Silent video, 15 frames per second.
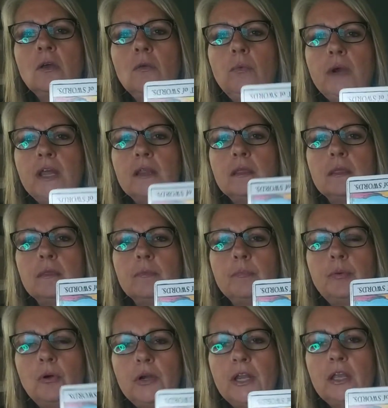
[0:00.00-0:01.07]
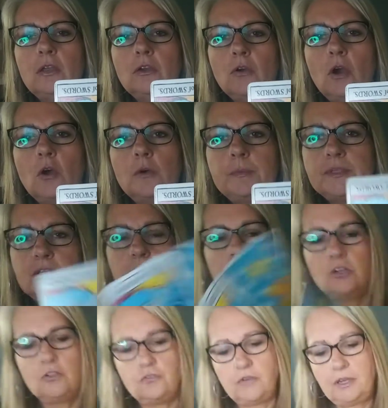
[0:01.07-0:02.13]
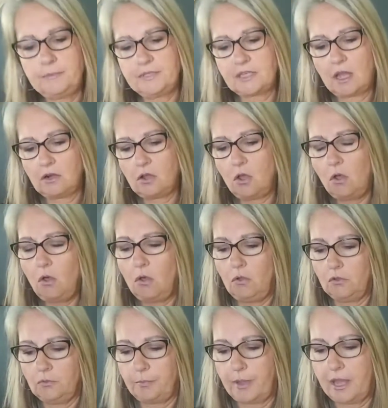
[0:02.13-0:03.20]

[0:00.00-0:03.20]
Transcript: with putting your hopes and your dreams on hold.